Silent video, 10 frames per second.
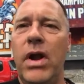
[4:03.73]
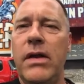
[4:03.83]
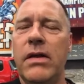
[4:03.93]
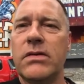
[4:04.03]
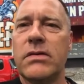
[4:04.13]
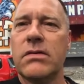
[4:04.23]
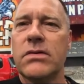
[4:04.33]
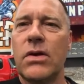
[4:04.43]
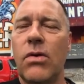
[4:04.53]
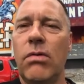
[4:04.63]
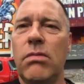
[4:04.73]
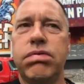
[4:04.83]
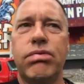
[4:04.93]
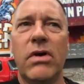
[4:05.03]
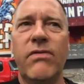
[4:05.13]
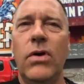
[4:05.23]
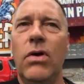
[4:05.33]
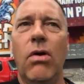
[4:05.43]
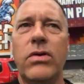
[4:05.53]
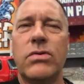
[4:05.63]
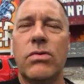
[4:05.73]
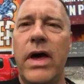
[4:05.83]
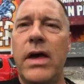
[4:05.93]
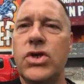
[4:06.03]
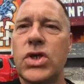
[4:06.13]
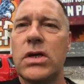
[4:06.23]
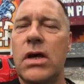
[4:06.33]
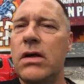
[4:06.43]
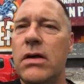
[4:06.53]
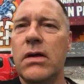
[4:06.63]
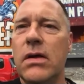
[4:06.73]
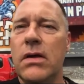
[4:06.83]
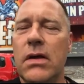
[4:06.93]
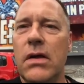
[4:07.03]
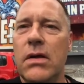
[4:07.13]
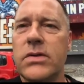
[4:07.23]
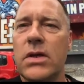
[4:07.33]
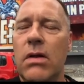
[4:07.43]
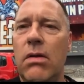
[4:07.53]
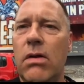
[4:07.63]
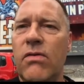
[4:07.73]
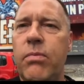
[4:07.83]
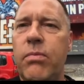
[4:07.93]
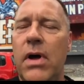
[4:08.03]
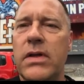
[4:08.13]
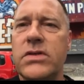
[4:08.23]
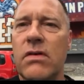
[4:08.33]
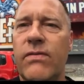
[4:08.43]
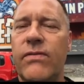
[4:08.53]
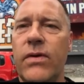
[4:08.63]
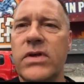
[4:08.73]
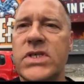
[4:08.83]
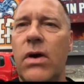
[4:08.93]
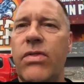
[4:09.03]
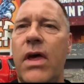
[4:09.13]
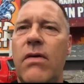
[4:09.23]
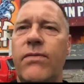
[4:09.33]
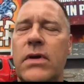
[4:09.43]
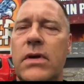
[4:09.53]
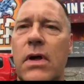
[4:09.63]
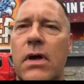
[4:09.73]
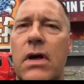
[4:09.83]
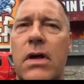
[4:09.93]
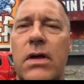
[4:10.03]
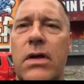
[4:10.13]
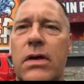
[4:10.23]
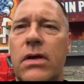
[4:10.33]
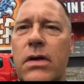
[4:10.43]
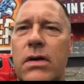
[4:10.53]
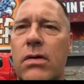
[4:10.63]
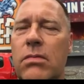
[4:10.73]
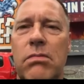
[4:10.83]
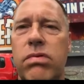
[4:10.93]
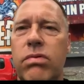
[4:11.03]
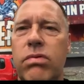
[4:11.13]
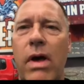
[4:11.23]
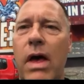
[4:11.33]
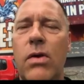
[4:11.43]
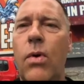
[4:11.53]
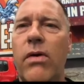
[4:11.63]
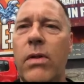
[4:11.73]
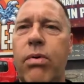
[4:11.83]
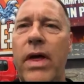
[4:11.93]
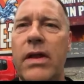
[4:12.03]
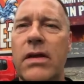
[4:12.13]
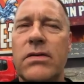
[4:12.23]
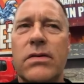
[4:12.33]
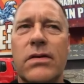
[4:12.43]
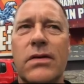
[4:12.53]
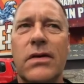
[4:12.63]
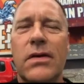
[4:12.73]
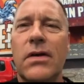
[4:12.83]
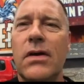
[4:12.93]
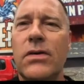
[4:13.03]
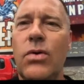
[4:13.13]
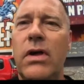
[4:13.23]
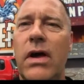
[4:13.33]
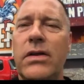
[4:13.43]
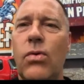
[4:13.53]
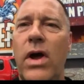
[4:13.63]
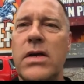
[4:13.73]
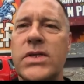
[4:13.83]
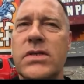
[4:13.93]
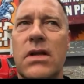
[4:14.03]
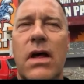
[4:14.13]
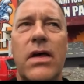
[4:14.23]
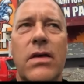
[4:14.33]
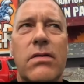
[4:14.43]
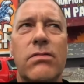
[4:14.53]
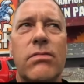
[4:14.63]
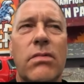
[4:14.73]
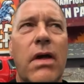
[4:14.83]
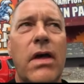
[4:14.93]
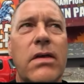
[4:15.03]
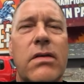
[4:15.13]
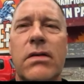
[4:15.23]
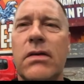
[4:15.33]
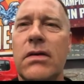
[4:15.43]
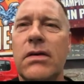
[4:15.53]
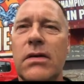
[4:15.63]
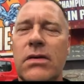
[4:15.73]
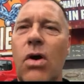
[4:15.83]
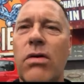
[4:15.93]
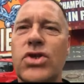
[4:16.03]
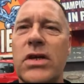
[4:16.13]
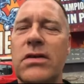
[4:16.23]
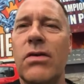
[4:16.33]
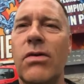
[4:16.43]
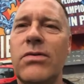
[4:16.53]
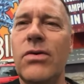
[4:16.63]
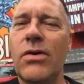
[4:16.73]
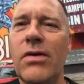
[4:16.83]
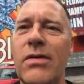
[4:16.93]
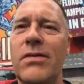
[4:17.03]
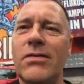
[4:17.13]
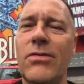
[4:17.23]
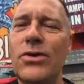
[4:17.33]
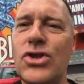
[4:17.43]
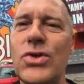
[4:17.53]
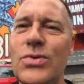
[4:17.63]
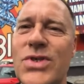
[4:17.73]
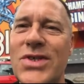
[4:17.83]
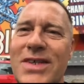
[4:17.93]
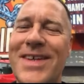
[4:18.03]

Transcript: planet. So if you go to Asia, a lot of parts of uh, South Africa, uh, anywhere on the planet, you can't erase this like like dog shit on your on your shoes.